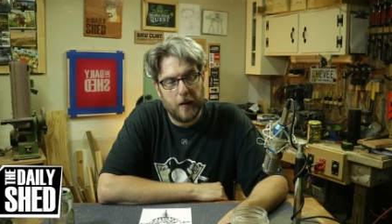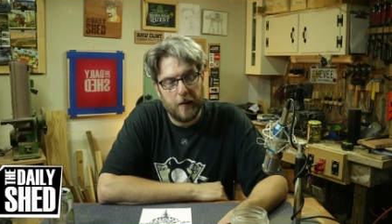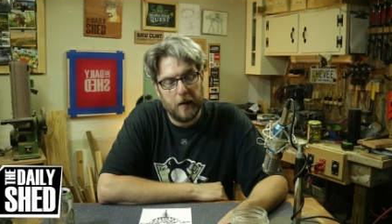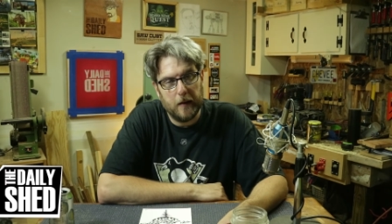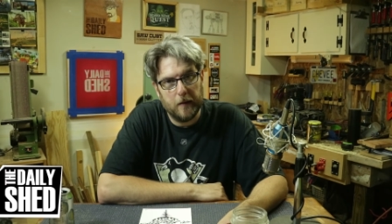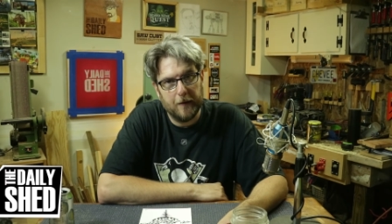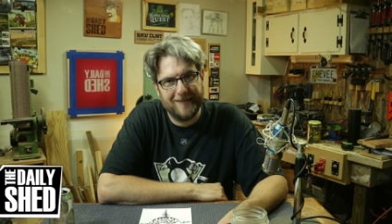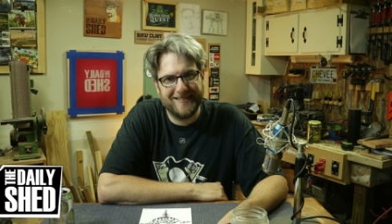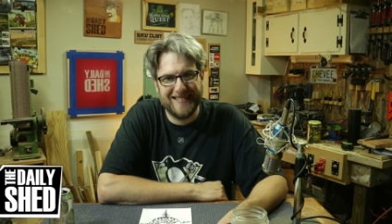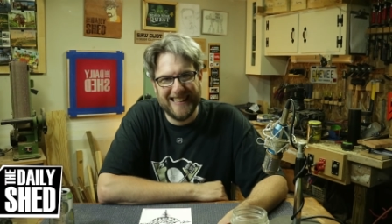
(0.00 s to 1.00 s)
I think.
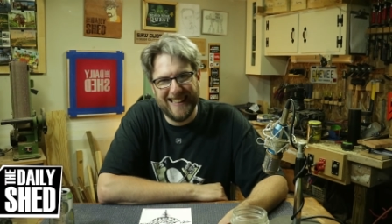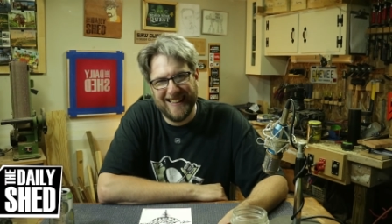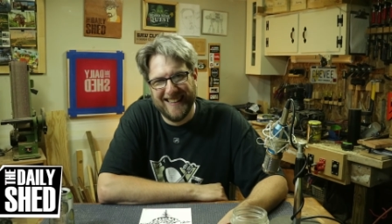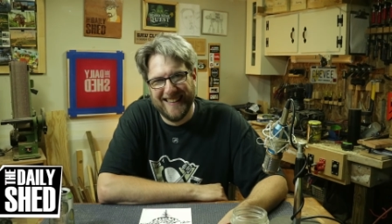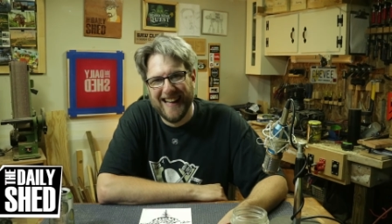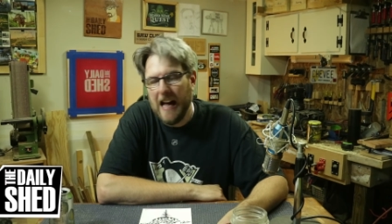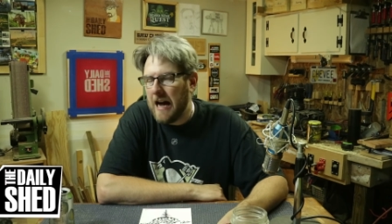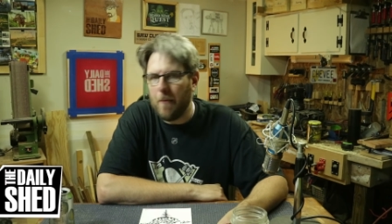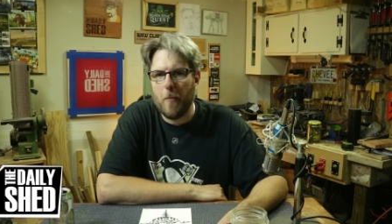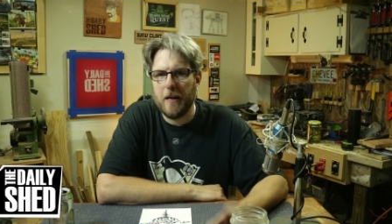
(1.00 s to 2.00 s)

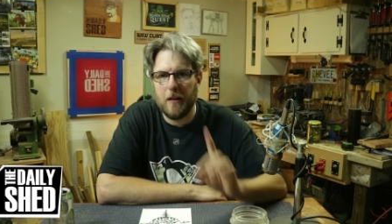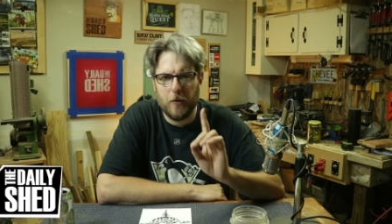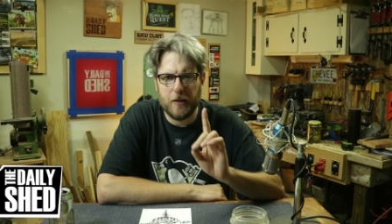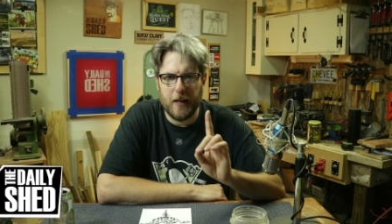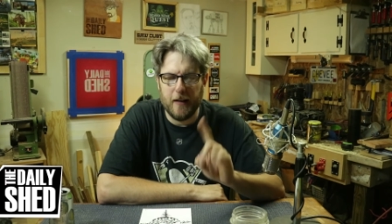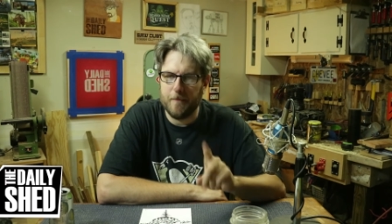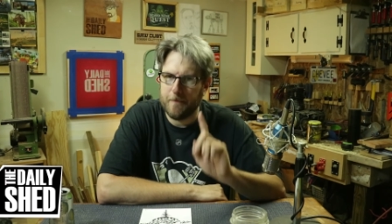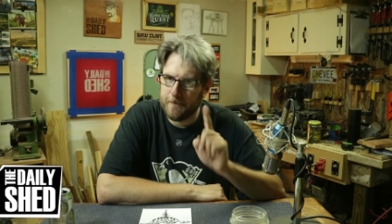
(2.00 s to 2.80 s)
I won't be alone tonight.